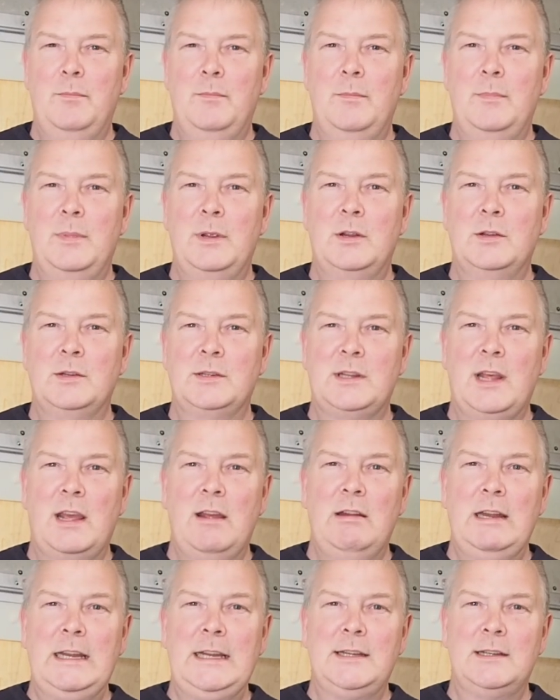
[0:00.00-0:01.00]
because
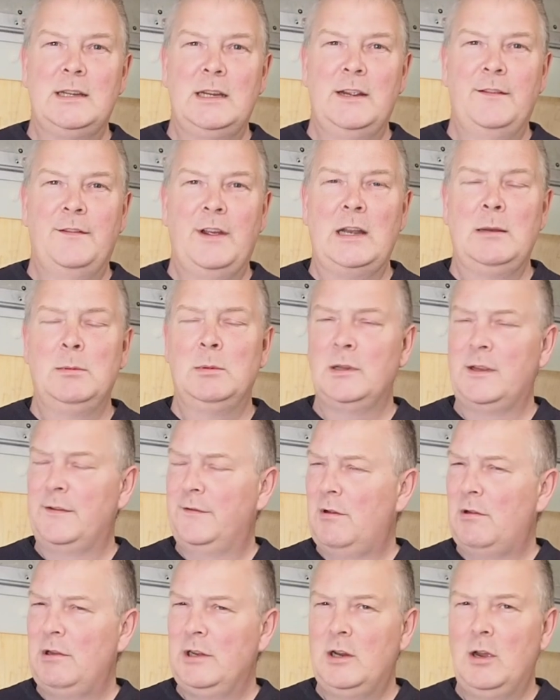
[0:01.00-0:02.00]
they're easily available. They're
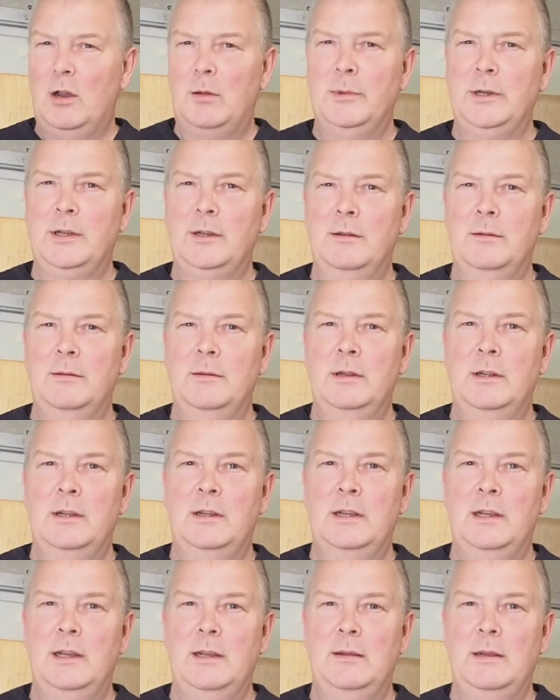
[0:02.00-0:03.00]
very common
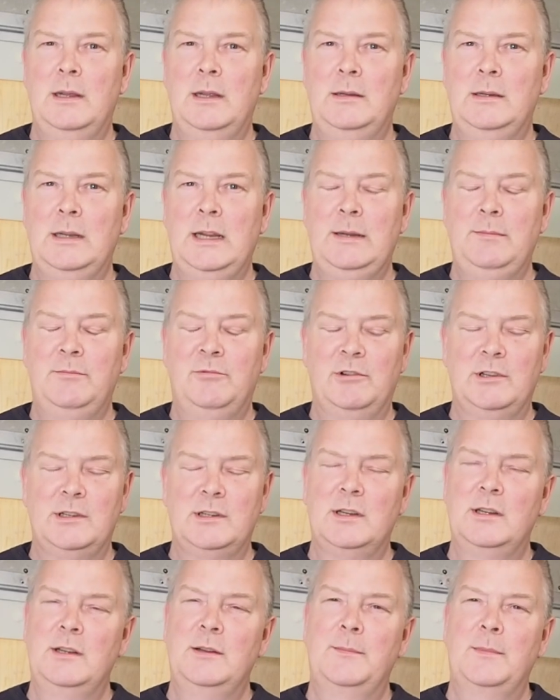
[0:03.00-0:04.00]
in
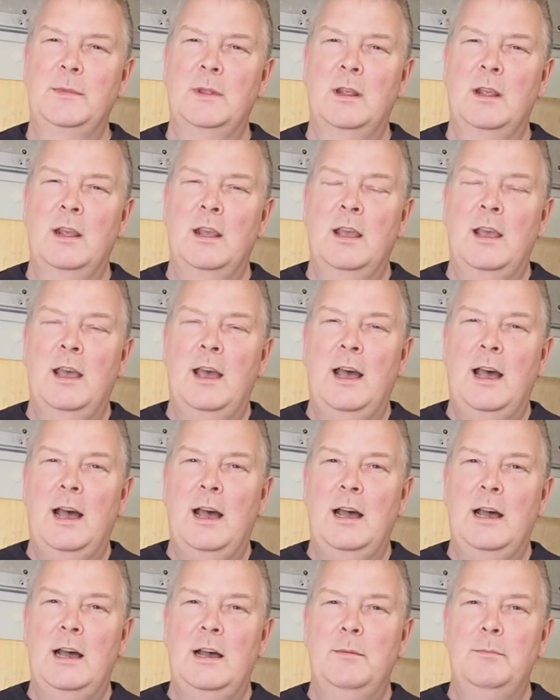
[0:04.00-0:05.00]
Britain,
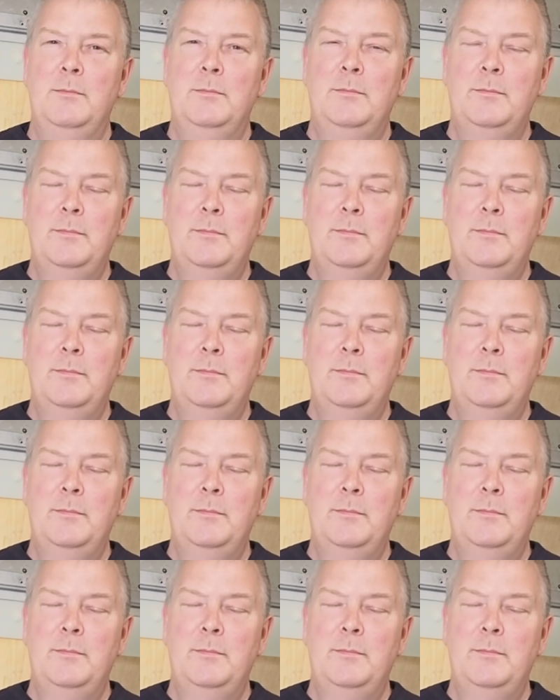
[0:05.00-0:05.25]
and